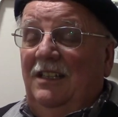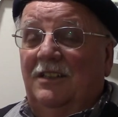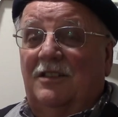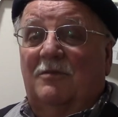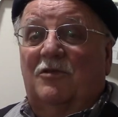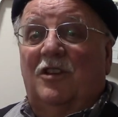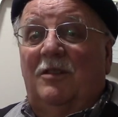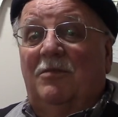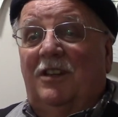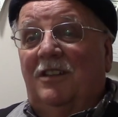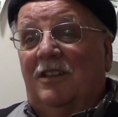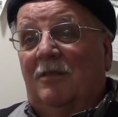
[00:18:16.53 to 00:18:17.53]
subscribe
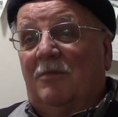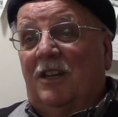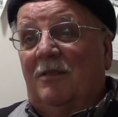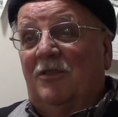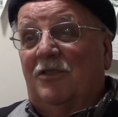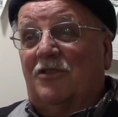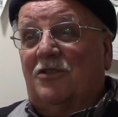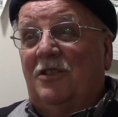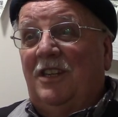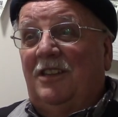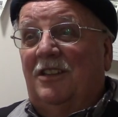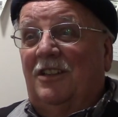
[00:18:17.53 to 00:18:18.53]
button on the bottom of your
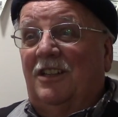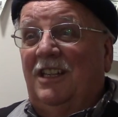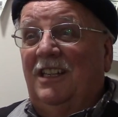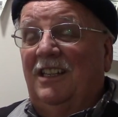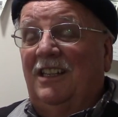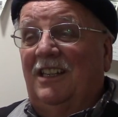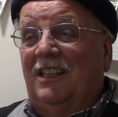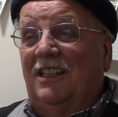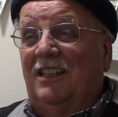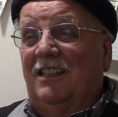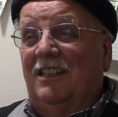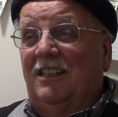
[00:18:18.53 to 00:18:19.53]
screen there.
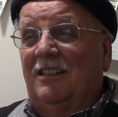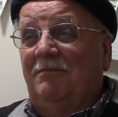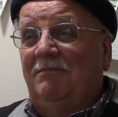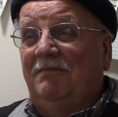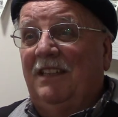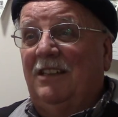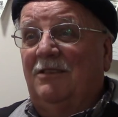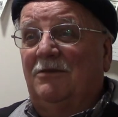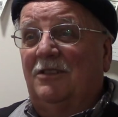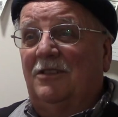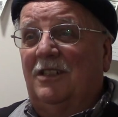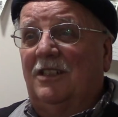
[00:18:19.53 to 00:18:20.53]
And yeah,
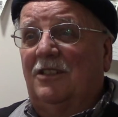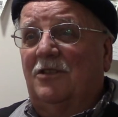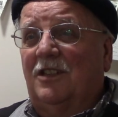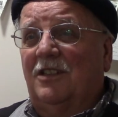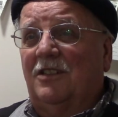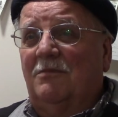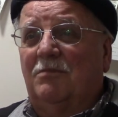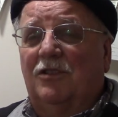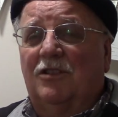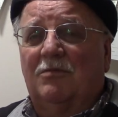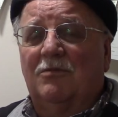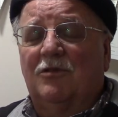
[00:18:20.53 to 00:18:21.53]
we'll try and
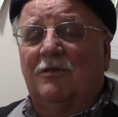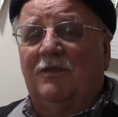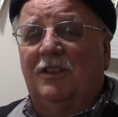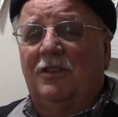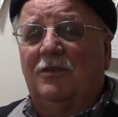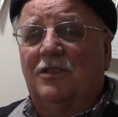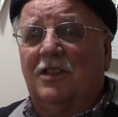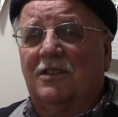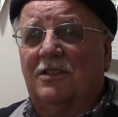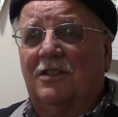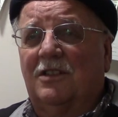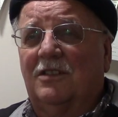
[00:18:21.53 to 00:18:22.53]
put out more videos
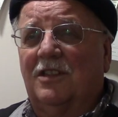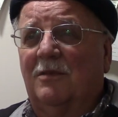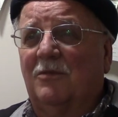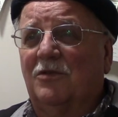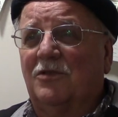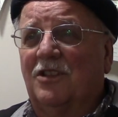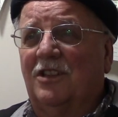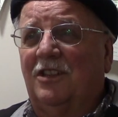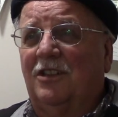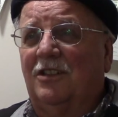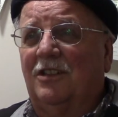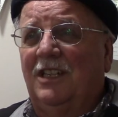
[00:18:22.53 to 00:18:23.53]
as time goes
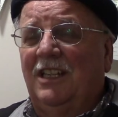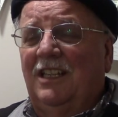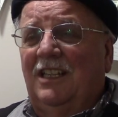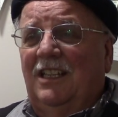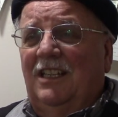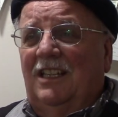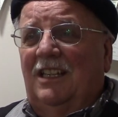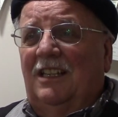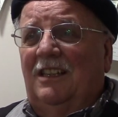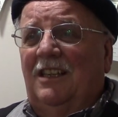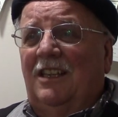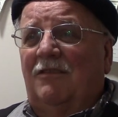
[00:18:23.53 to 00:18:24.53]
on here.
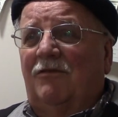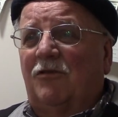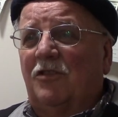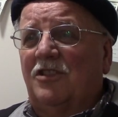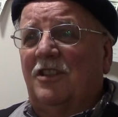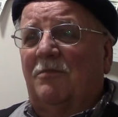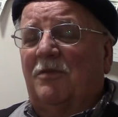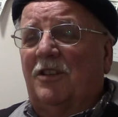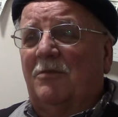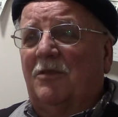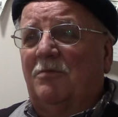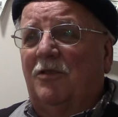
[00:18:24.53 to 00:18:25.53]
The unfortunate
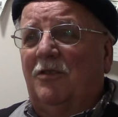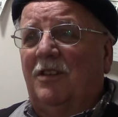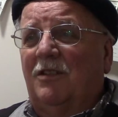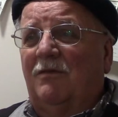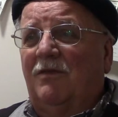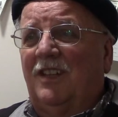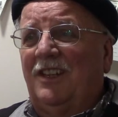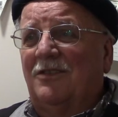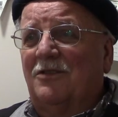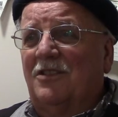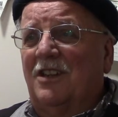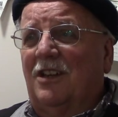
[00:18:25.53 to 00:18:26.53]
part about putting out
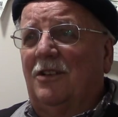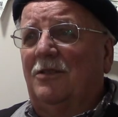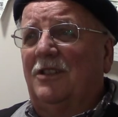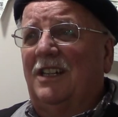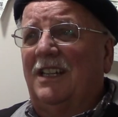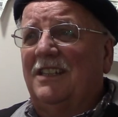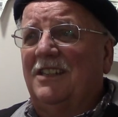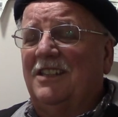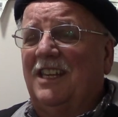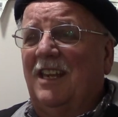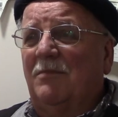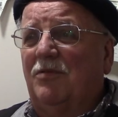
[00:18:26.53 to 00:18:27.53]
videos now, I
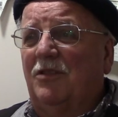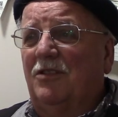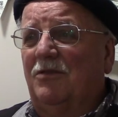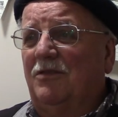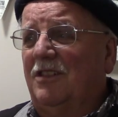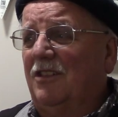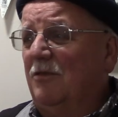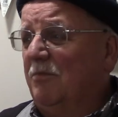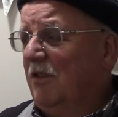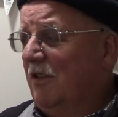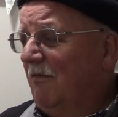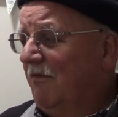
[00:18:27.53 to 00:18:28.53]
just can't put out the
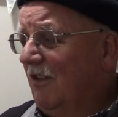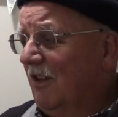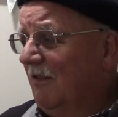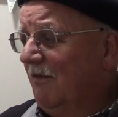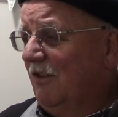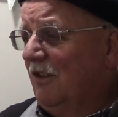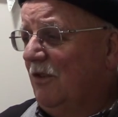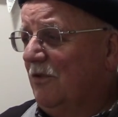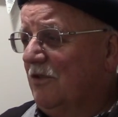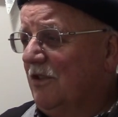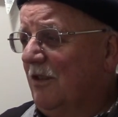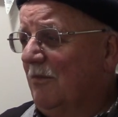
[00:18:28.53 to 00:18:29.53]
airplane flying
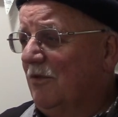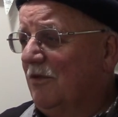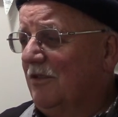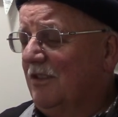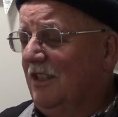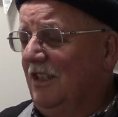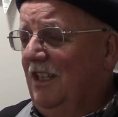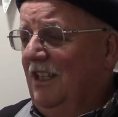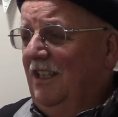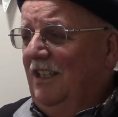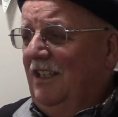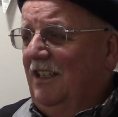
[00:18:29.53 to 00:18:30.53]
videos anymore.
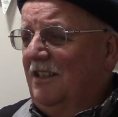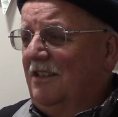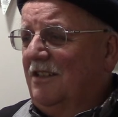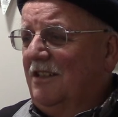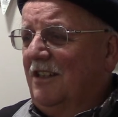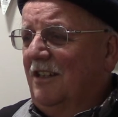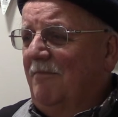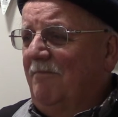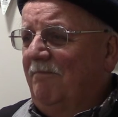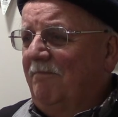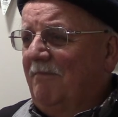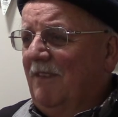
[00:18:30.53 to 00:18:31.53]
It's
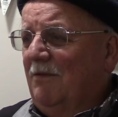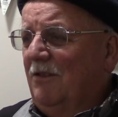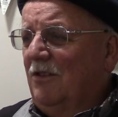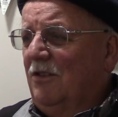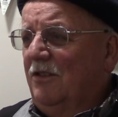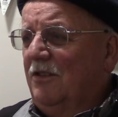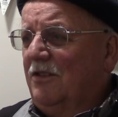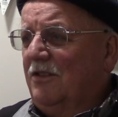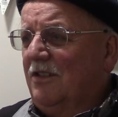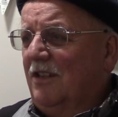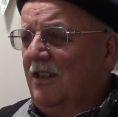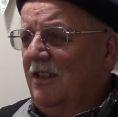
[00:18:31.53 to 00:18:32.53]
with all this